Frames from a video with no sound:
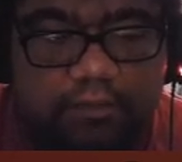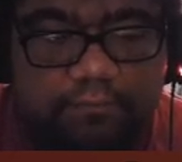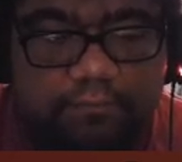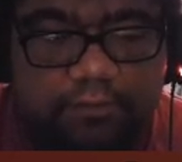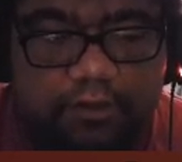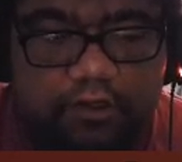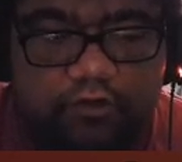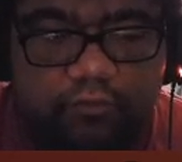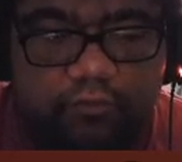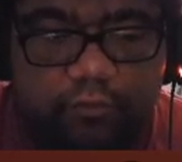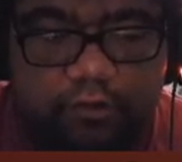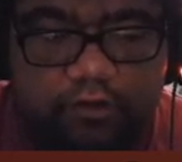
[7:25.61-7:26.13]

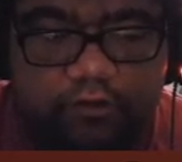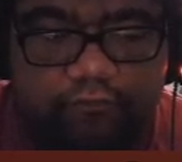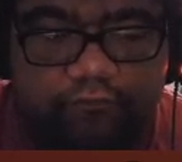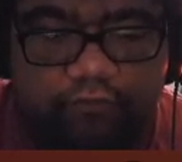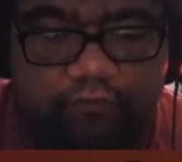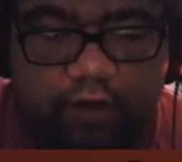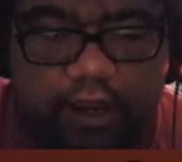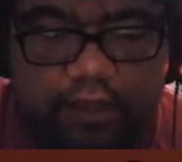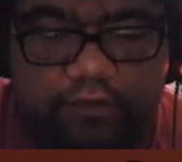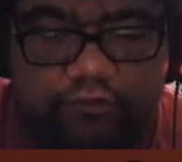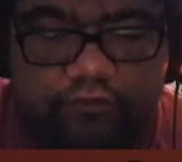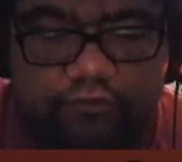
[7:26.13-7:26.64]
Because we're your
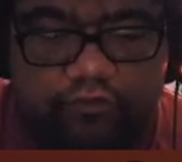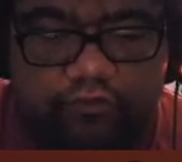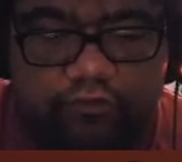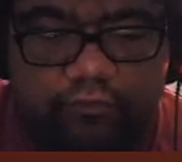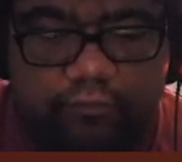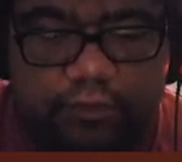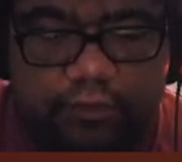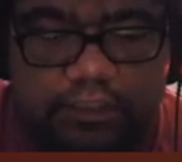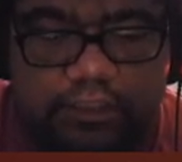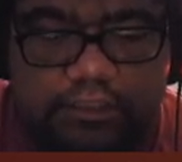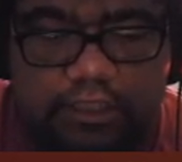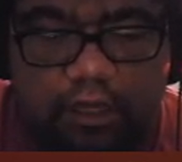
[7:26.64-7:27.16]
friends.
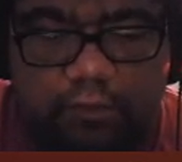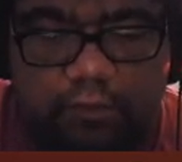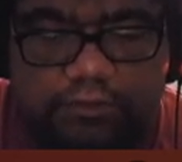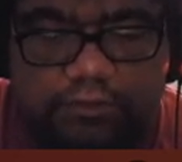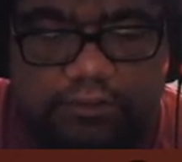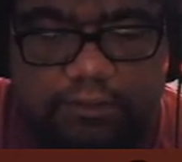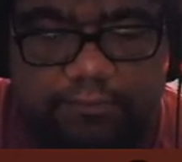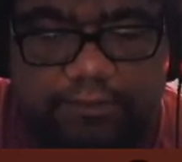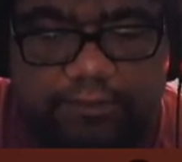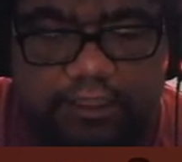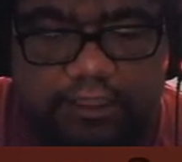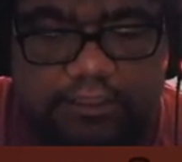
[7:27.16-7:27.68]
We can tell when
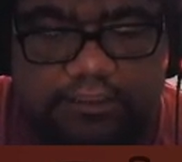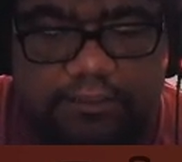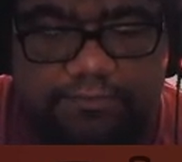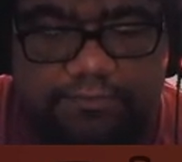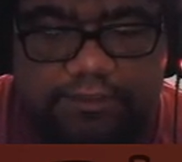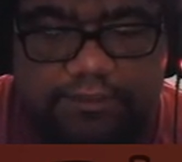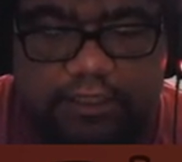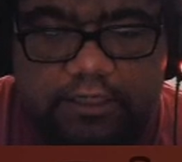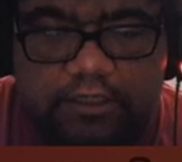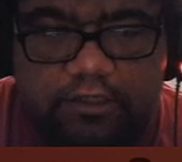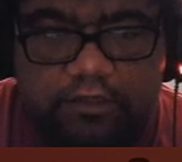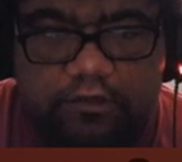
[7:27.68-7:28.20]
something is
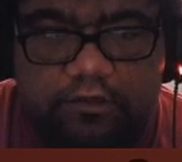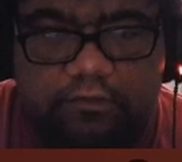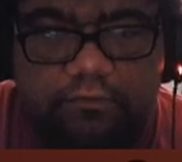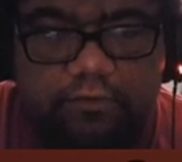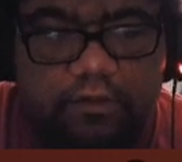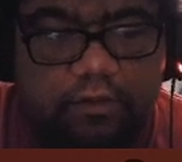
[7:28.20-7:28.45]
upsetting you.